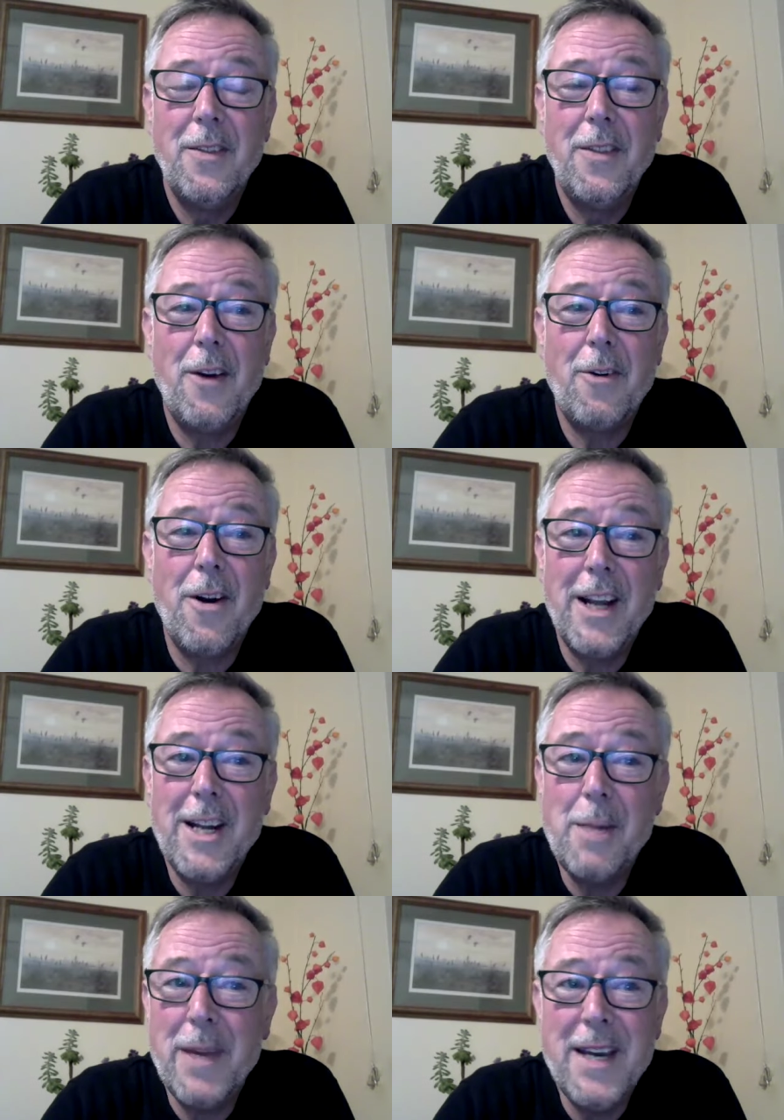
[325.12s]
There aren't
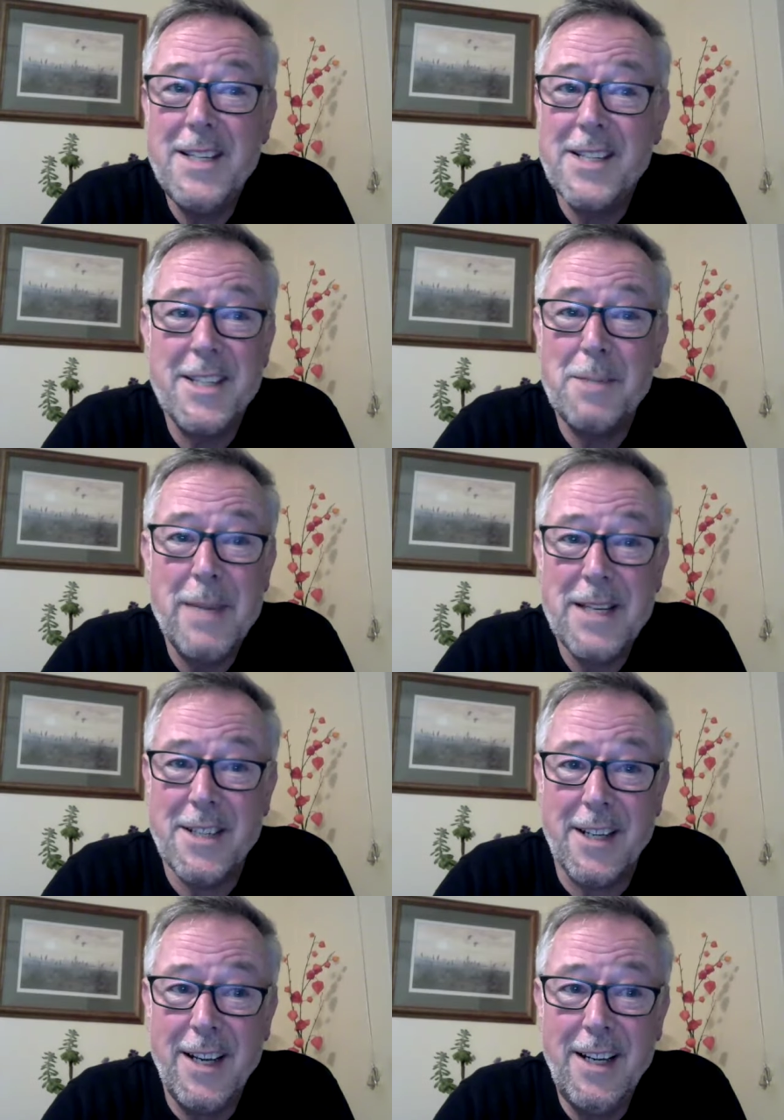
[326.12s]
any pieces
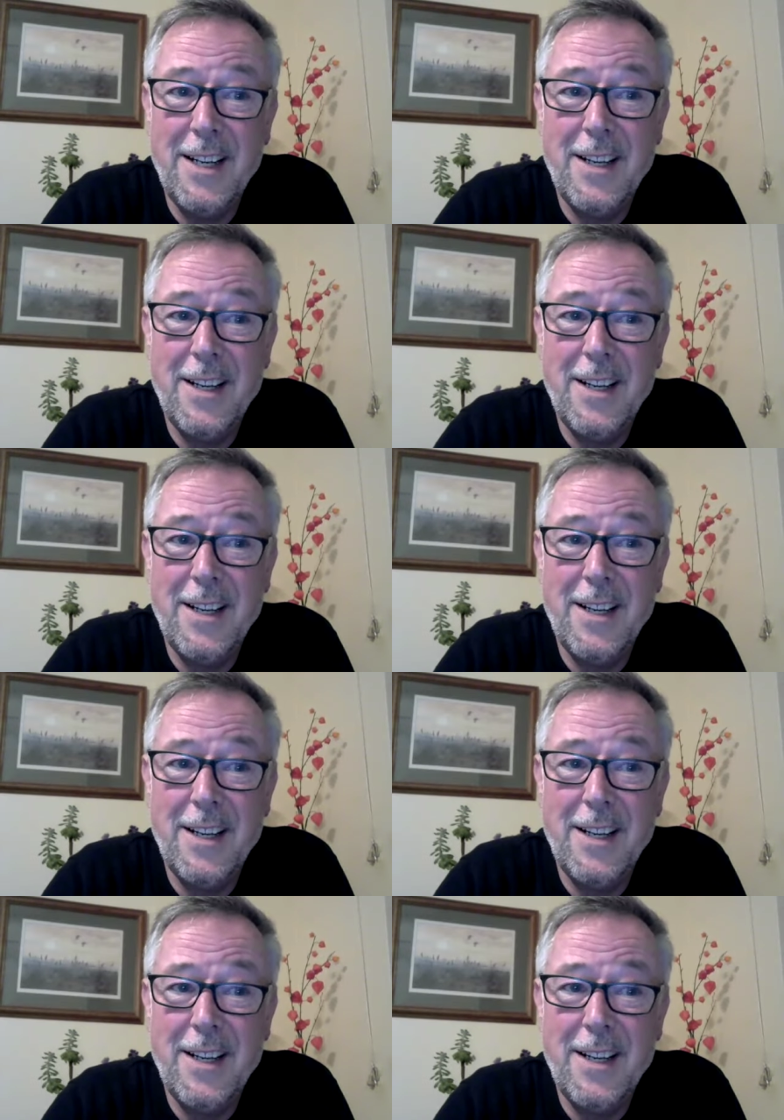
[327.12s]
missing